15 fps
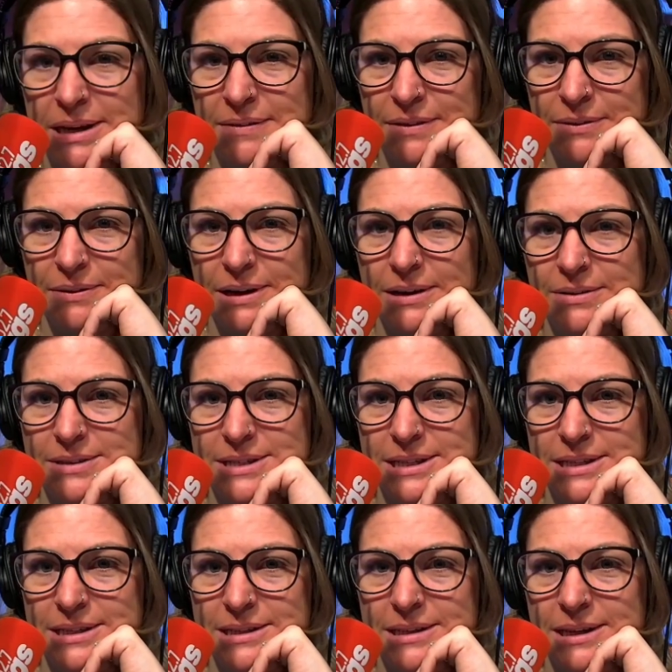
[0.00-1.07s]
even when I was
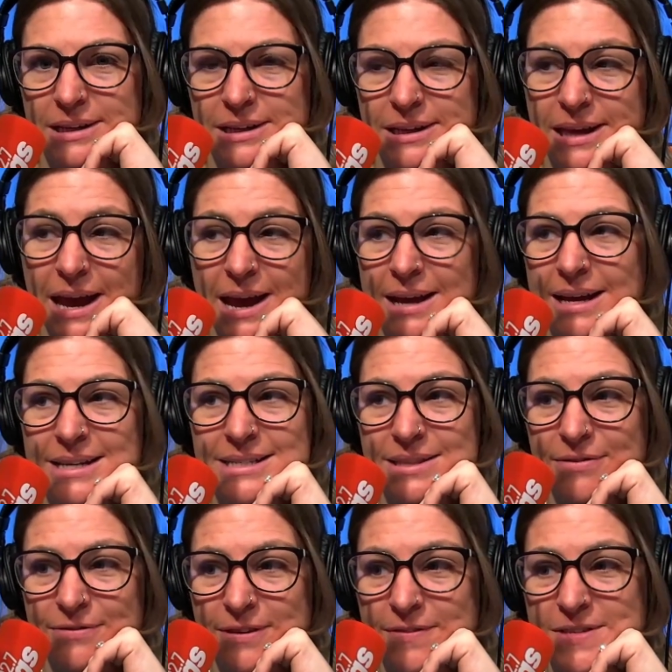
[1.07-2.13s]
in, yeah, I guess
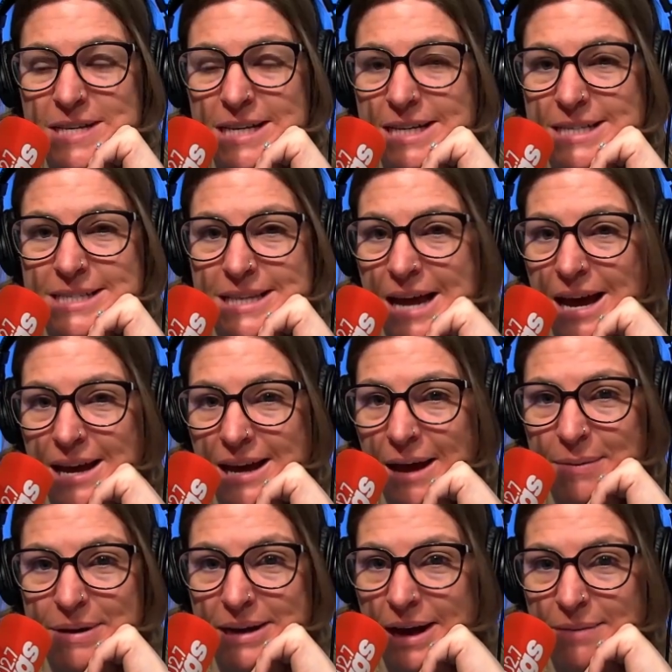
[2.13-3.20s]
the 15 is not,
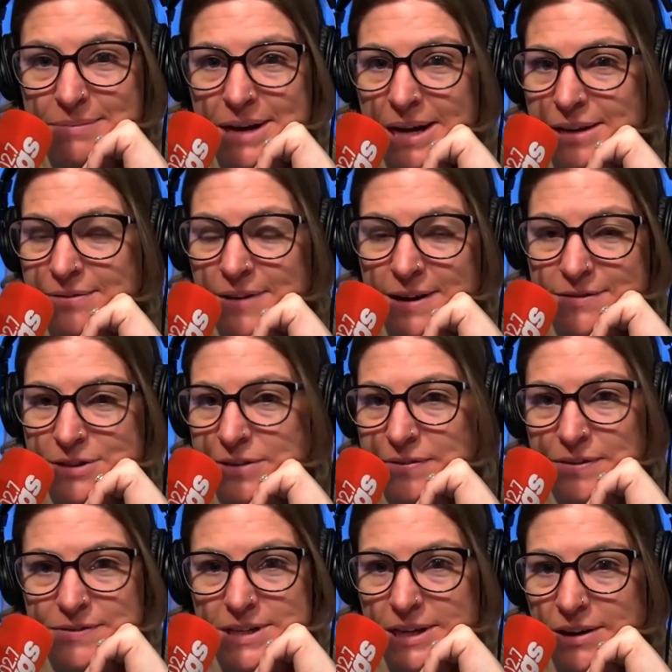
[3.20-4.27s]
I mean, I'm 95
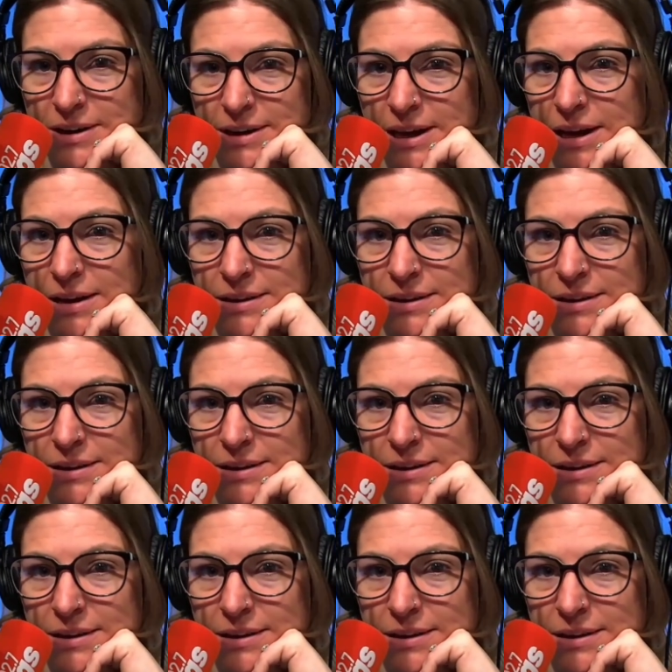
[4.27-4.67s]
215 all day.